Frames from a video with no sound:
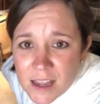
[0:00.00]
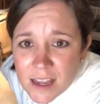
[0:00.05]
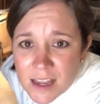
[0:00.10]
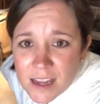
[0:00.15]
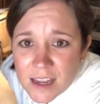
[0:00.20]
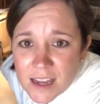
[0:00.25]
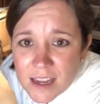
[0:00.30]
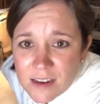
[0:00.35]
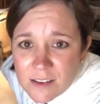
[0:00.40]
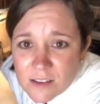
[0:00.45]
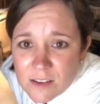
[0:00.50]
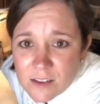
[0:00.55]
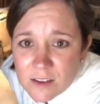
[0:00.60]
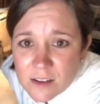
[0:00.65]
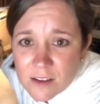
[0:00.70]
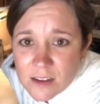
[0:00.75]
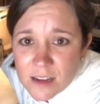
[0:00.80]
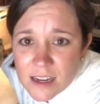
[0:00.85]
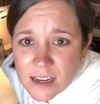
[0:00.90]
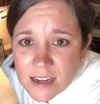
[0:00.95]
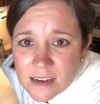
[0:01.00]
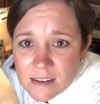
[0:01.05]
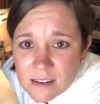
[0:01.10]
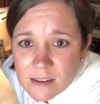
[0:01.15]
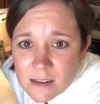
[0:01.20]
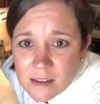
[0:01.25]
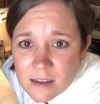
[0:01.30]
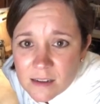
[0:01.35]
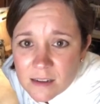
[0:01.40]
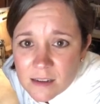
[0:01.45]

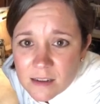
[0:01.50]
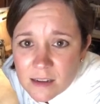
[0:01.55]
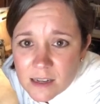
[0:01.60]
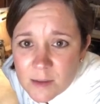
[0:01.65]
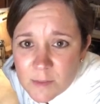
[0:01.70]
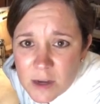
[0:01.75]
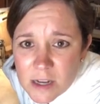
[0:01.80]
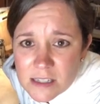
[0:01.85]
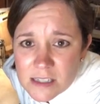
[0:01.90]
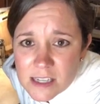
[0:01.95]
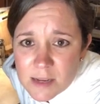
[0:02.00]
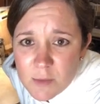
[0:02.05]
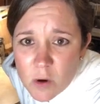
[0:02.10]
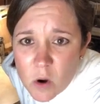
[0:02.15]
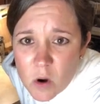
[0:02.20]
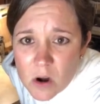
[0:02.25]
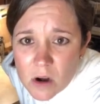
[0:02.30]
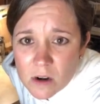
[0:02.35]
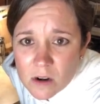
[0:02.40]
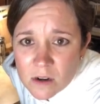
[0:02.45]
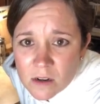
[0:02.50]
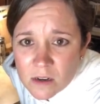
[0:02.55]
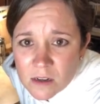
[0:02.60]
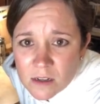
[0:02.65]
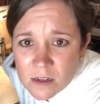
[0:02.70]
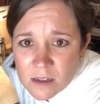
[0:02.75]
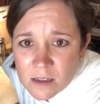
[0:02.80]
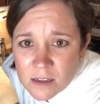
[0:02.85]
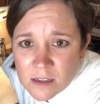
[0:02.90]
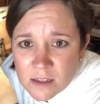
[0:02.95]
Come on, see more.
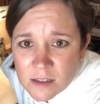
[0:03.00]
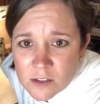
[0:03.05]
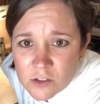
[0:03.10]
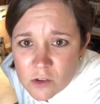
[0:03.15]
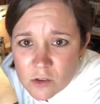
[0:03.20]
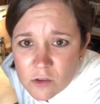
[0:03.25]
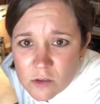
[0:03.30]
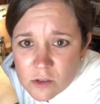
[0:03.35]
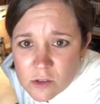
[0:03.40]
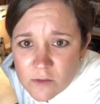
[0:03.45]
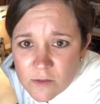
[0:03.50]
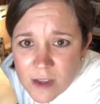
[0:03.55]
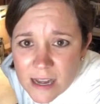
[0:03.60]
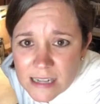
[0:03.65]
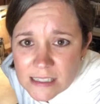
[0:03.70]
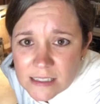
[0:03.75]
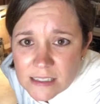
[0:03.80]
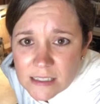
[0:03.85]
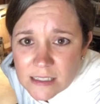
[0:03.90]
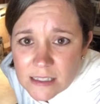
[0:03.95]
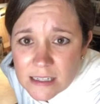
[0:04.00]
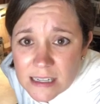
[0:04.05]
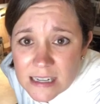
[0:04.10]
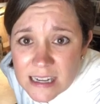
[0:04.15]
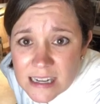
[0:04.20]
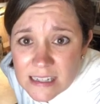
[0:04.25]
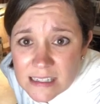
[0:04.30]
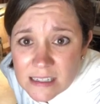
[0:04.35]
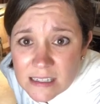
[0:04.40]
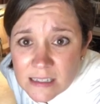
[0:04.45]
Don't go so fast.
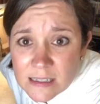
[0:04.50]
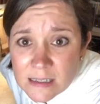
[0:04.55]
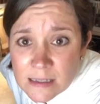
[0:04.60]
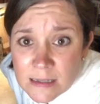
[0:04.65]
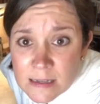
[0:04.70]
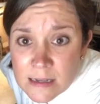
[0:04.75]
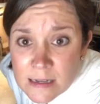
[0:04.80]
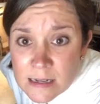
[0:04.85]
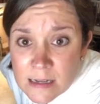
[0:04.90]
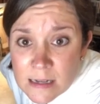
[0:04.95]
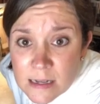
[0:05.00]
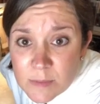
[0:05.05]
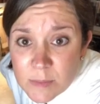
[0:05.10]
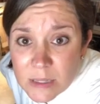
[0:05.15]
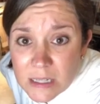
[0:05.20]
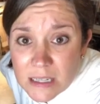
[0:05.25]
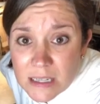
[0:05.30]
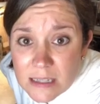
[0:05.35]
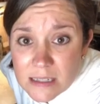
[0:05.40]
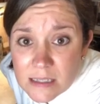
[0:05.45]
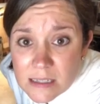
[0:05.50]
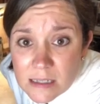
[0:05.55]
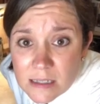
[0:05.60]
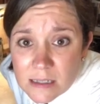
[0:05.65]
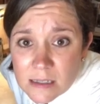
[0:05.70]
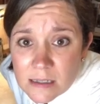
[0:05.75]
Please.